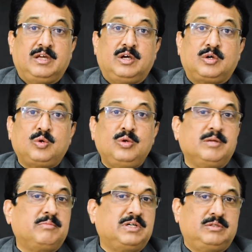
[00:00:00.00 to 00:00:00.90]
Rule
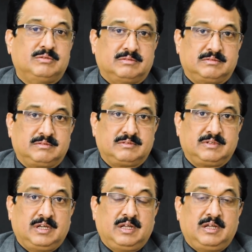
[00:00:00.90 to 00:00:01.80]
number 2,
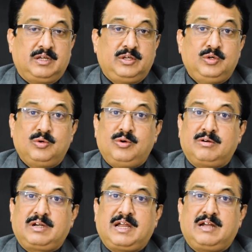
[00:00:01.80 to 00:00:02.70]
you
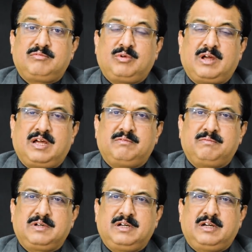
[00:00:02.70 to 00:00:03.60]
don't have to have
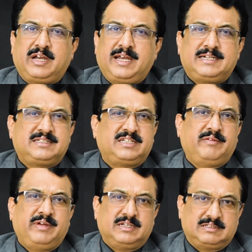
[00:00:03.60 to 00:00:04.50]
great
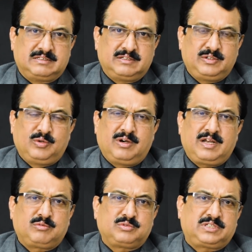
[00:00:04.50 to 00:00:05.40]
savings. You don't
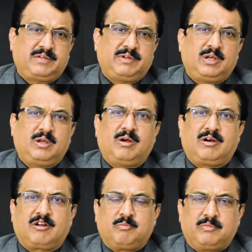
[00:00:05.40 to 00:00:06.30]
have to save a
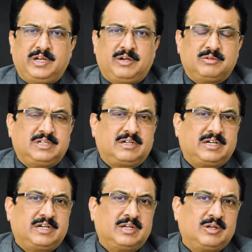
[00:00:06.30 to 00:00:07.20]
lot of money to
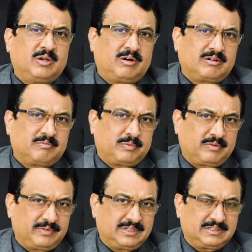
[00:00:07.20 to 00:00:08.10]
generate a lot of
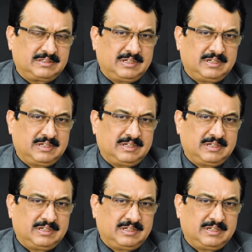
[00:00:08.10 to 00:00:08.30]
profits.